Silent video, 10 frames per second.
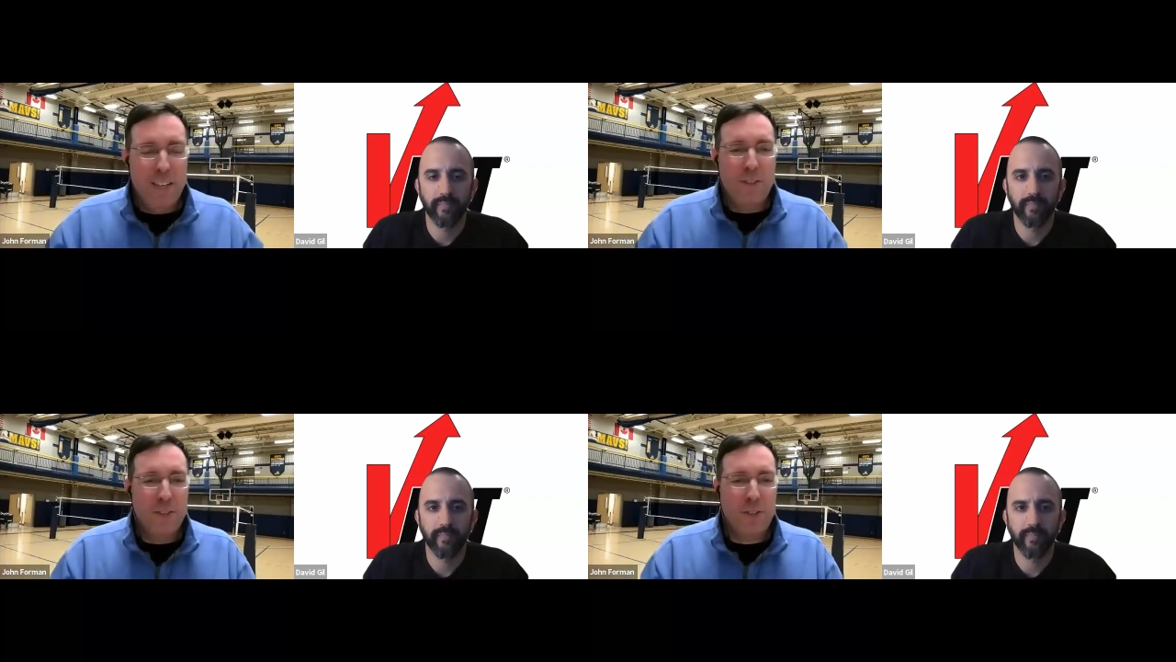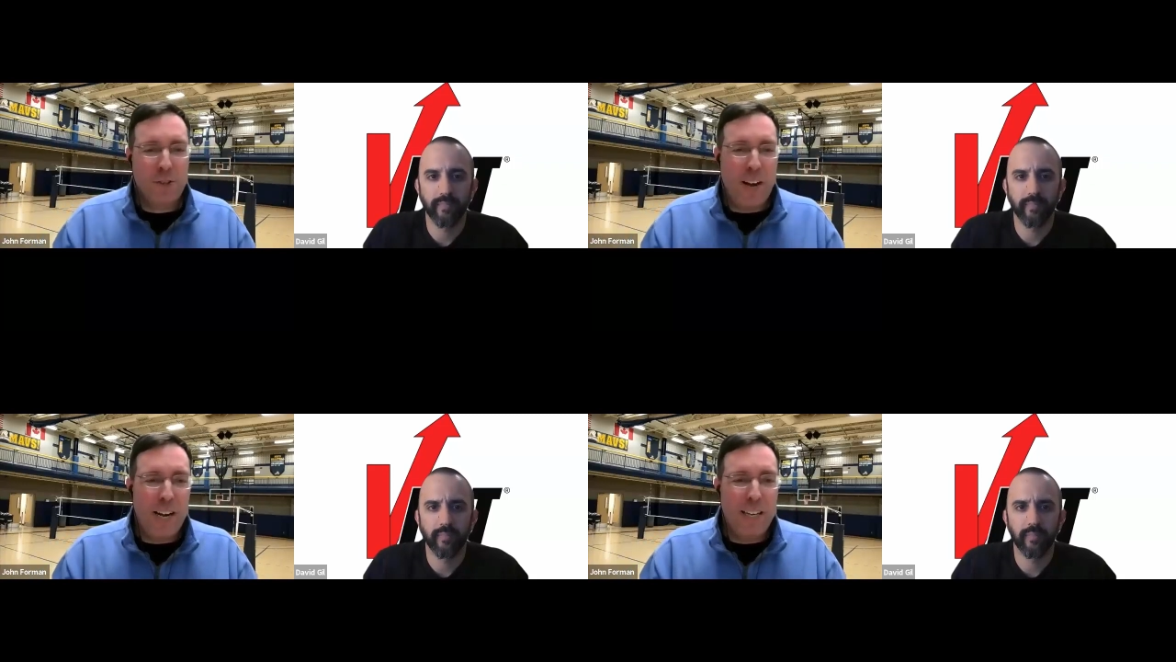Speaker 1: you're just
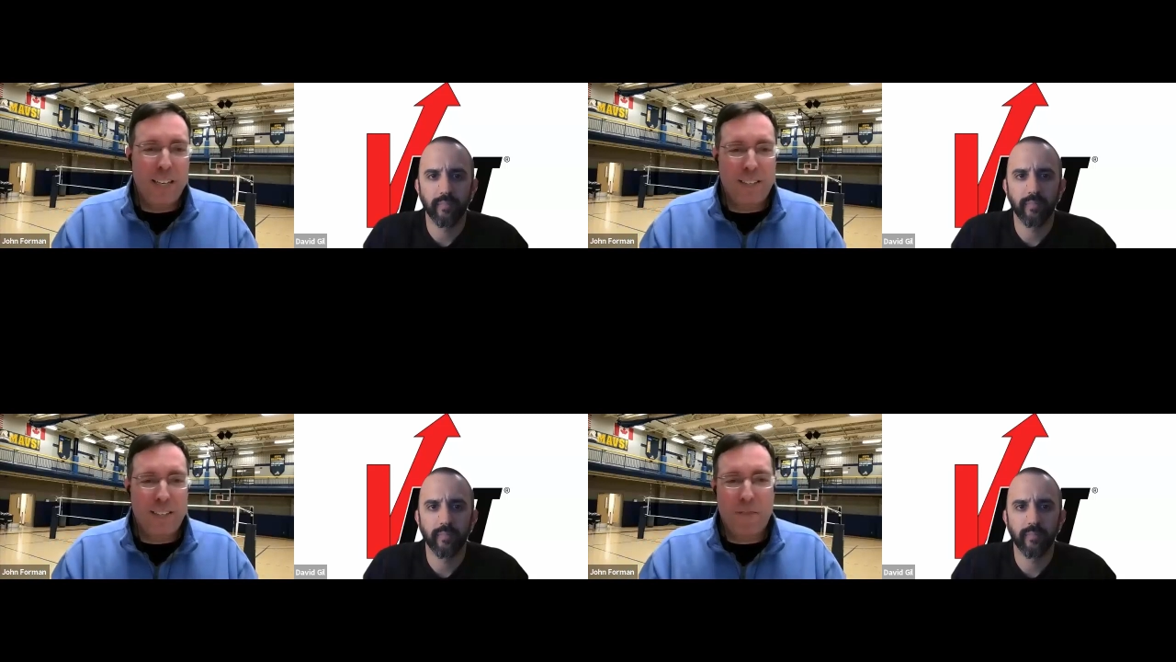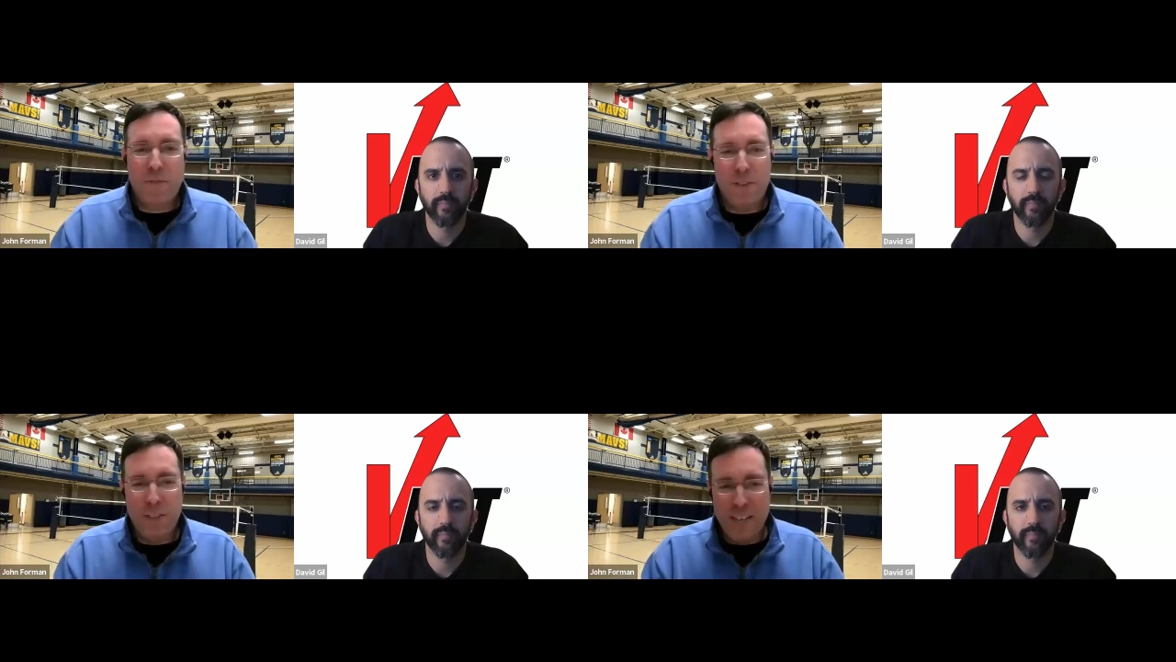training
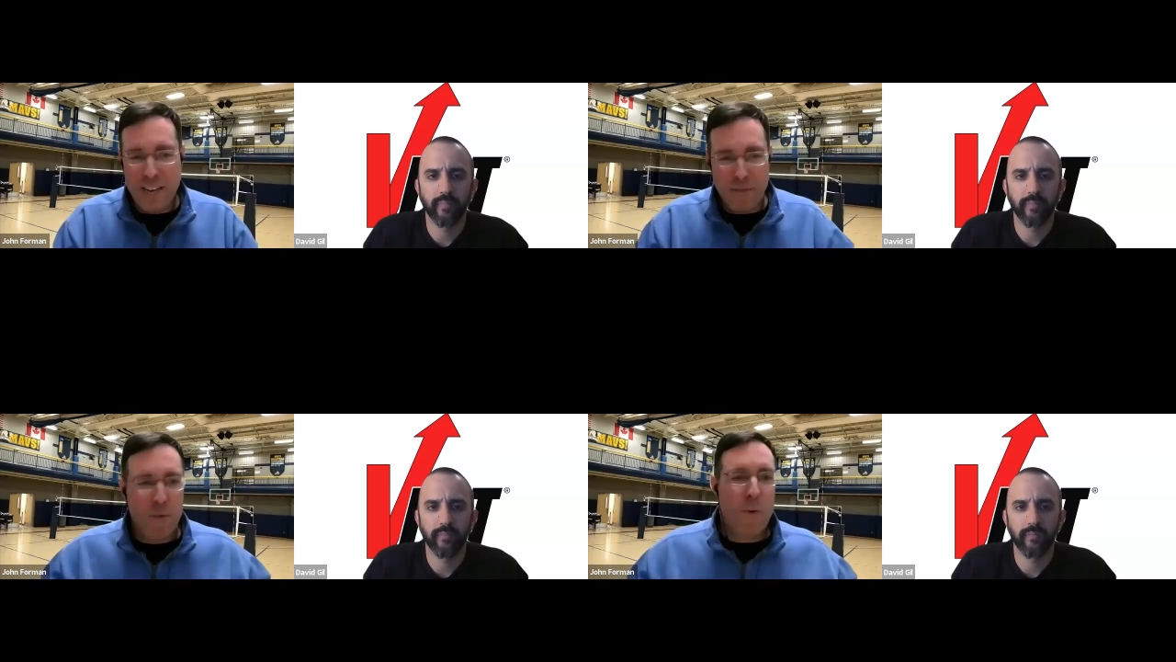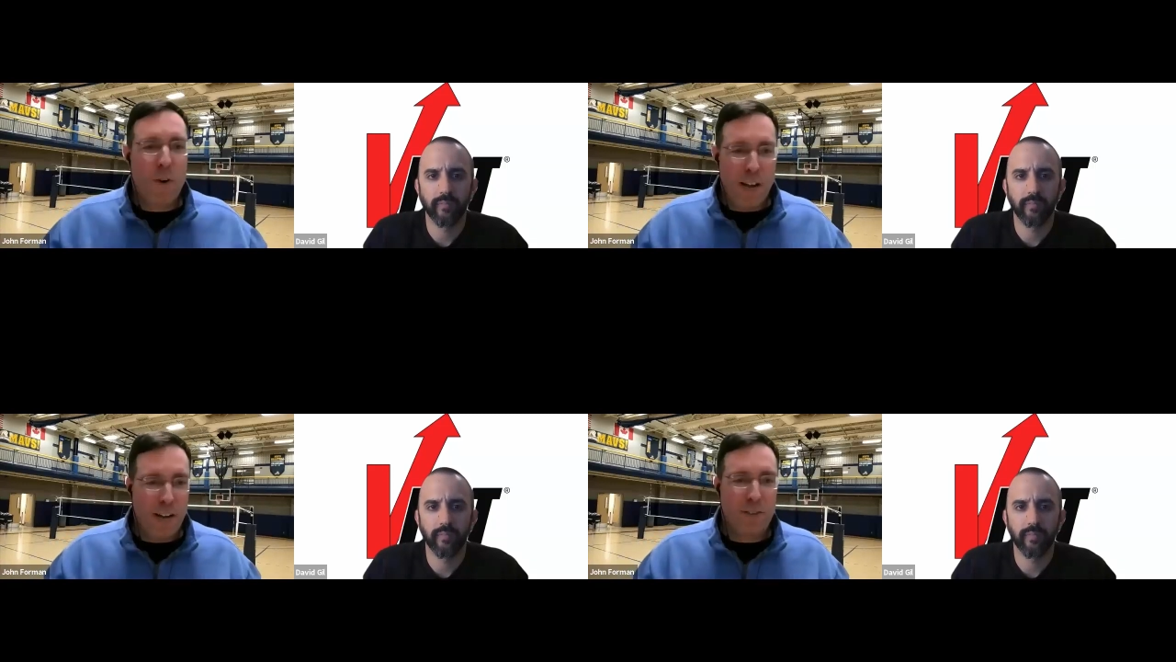stuff you never
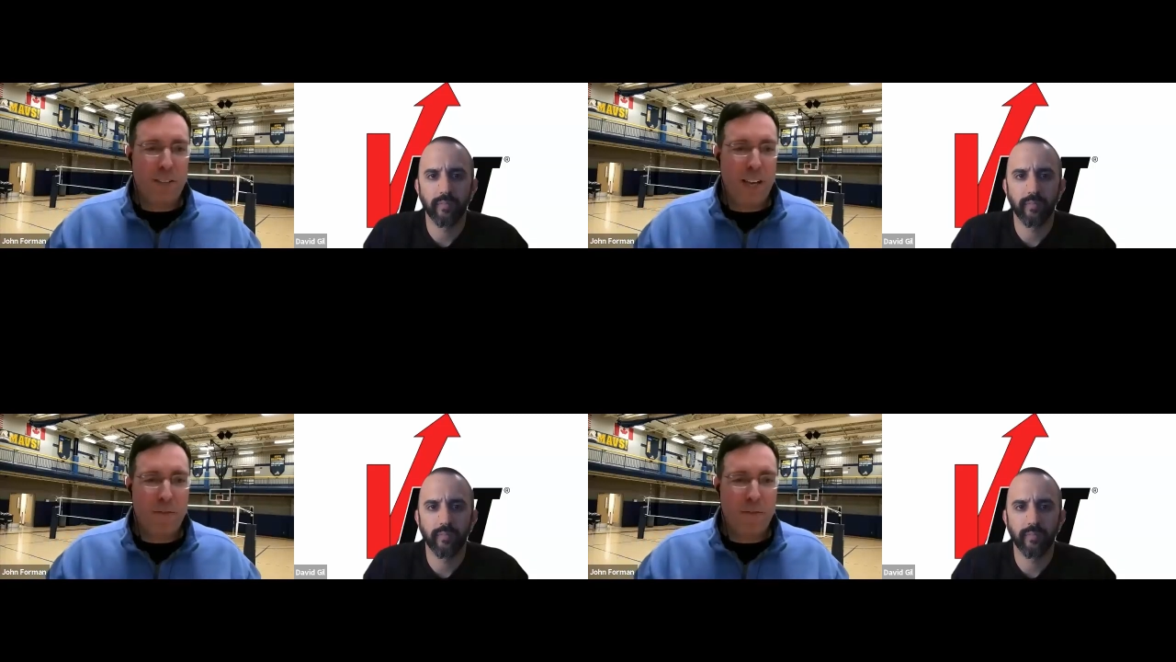want to actually